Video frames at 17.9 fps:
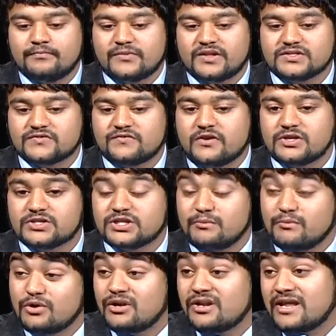As far as
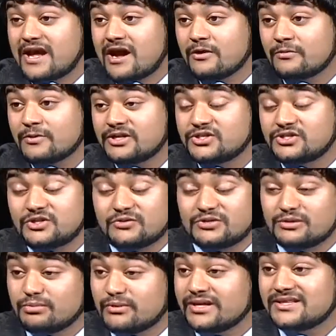community outreach, you know,
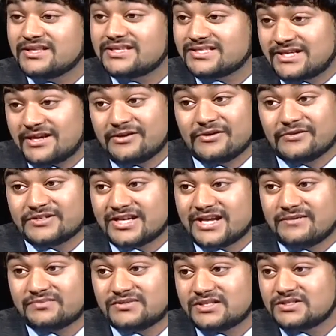to break these stereotypes,